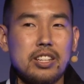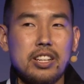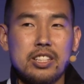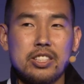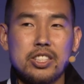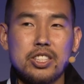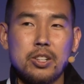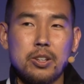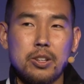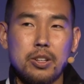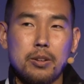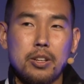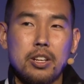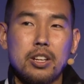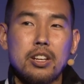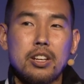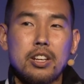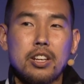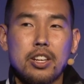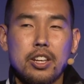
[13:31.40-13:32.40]
And so
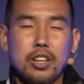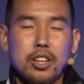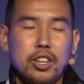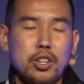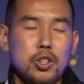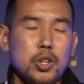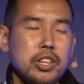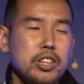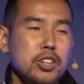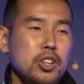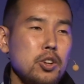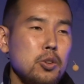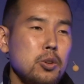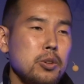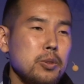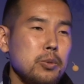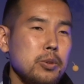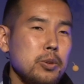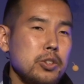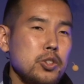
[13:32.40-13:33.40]
you
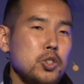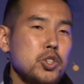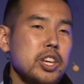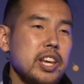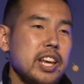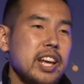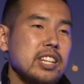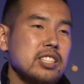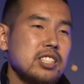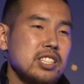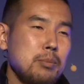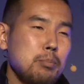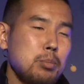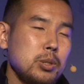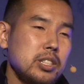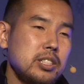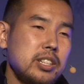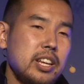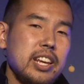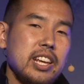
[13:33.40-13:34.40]
can't
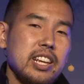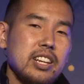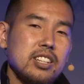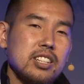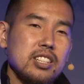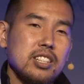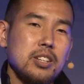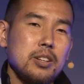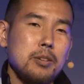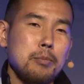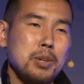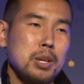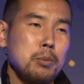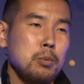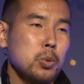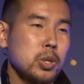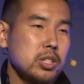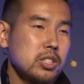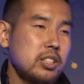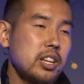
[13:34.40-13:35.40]
simply take
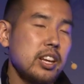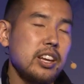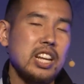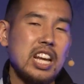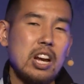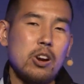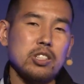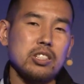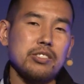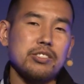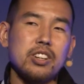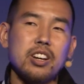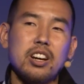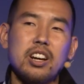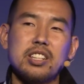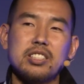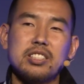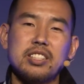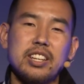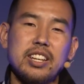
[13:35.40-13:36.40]
maybe what's 10 hours of
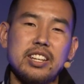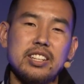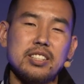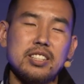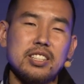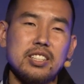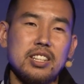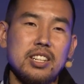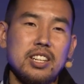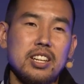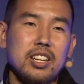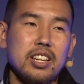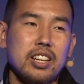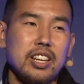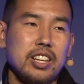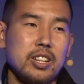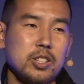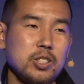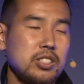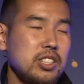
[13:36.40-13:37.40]
content,
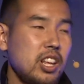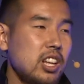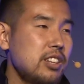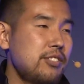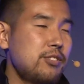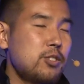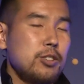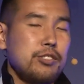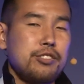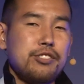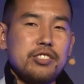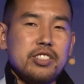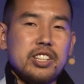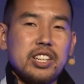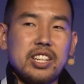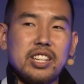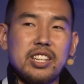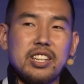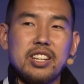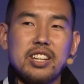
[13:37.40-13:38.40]
you know, sell it for
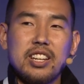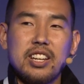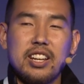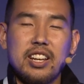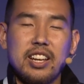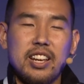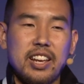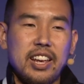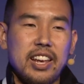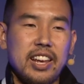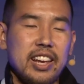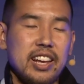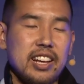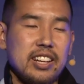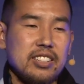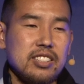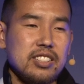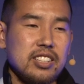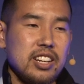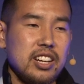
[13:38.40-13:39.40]
free,
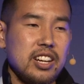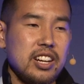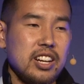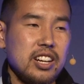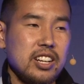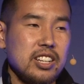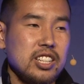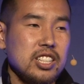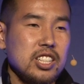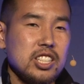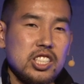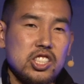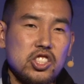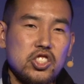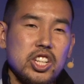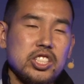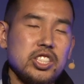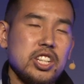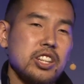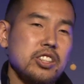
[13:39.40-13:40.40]
and
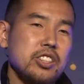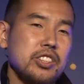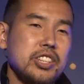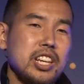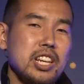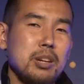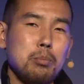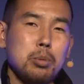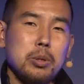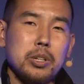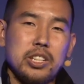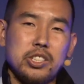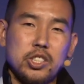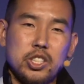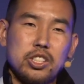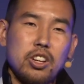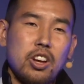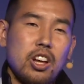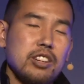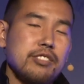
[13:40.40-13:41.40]
stretch out the gameplay and
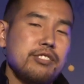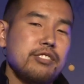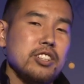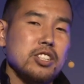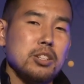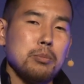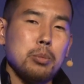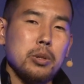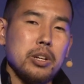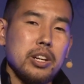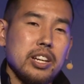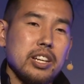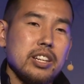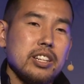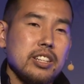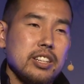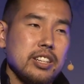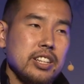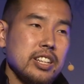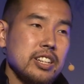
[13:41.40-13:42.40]
just call it free to play.
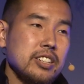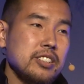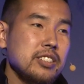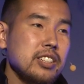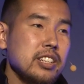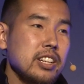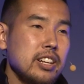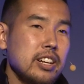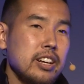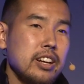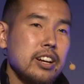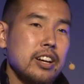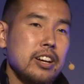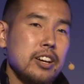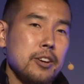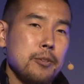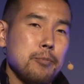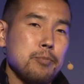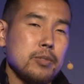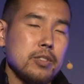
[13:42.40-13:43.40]
You know,
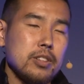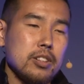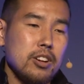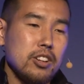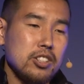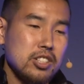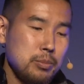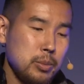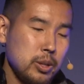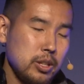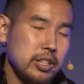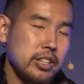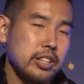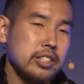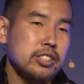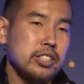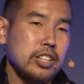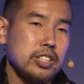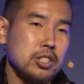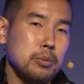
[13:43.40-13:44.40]
ultimately
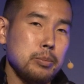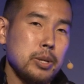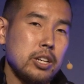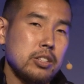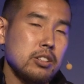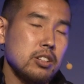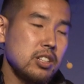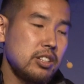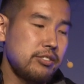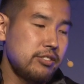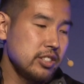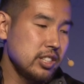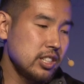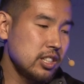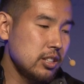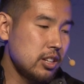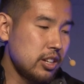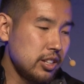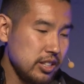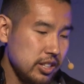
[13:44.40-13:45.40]
it's about delivering
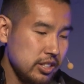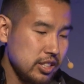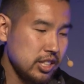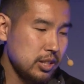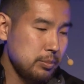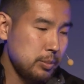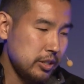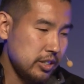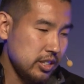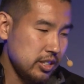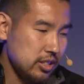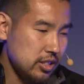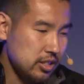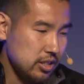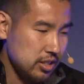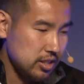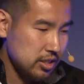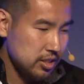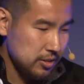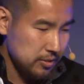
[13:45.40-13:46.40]
it on these
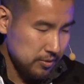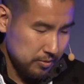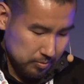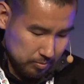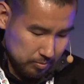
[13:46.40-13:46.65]
experiences.